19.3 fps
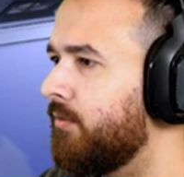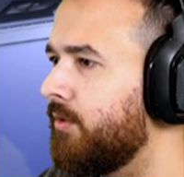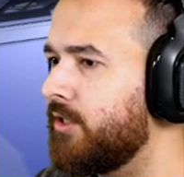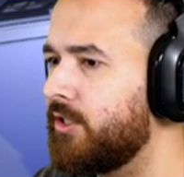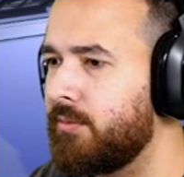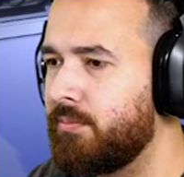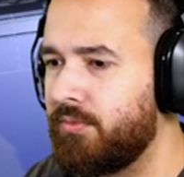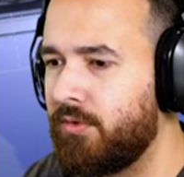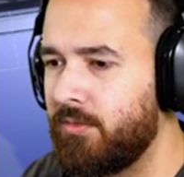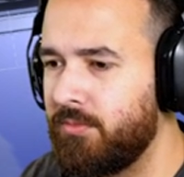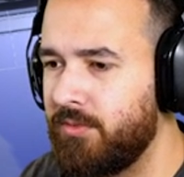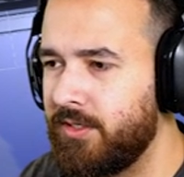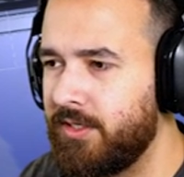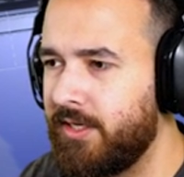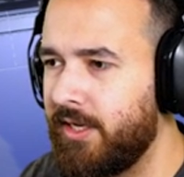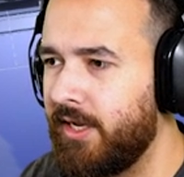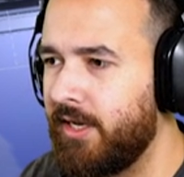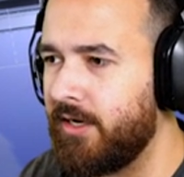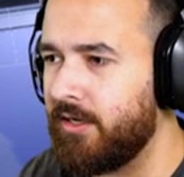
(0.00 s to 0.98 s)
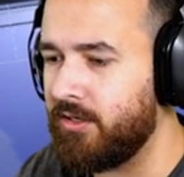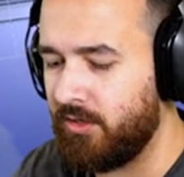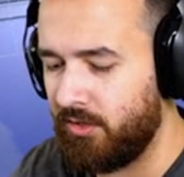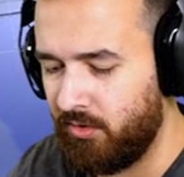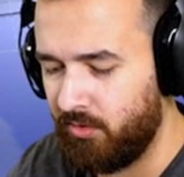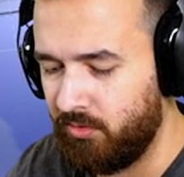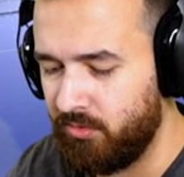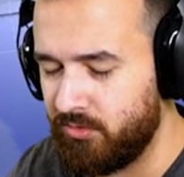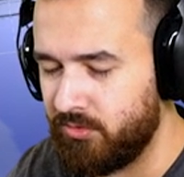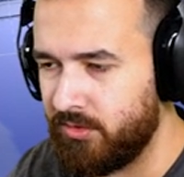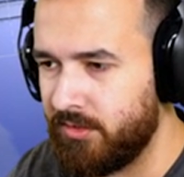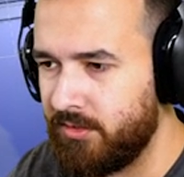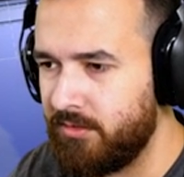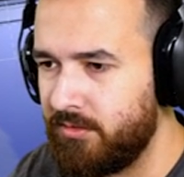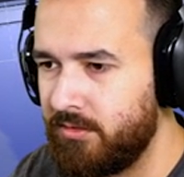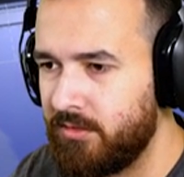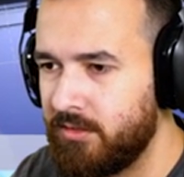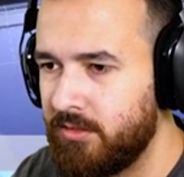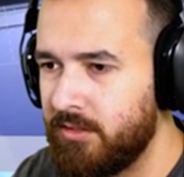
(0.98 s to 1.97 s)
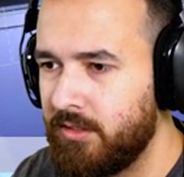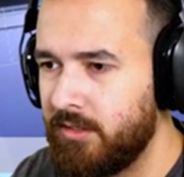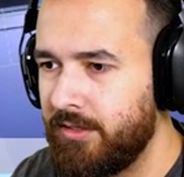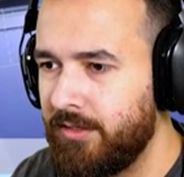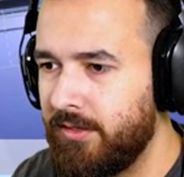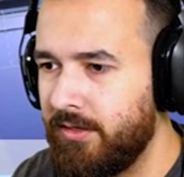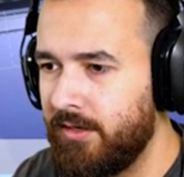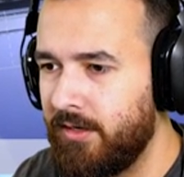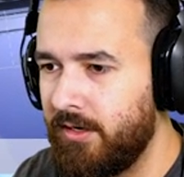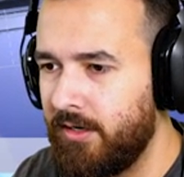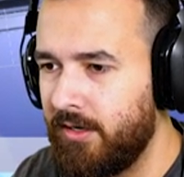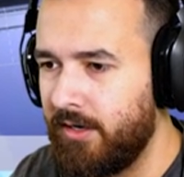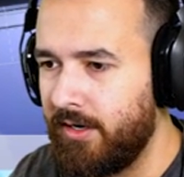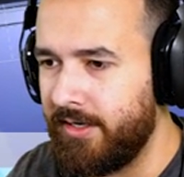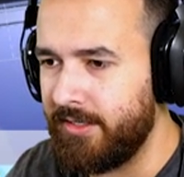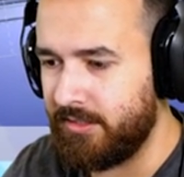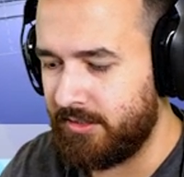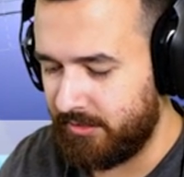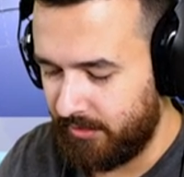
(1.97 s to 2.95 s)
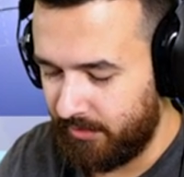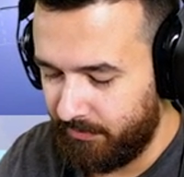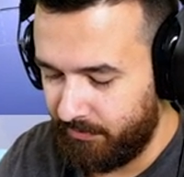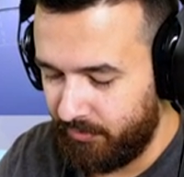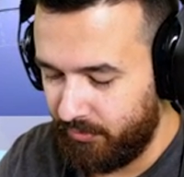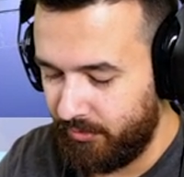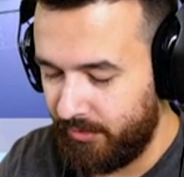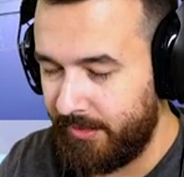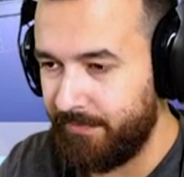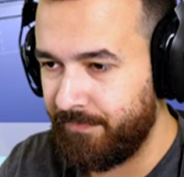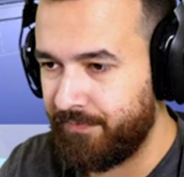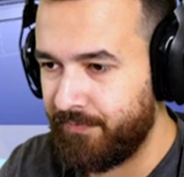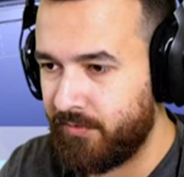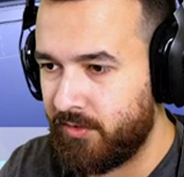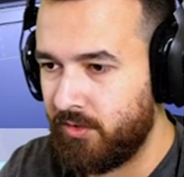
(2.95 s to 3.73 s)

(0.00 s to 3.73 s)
We should probably get a cauldron uh, at some point.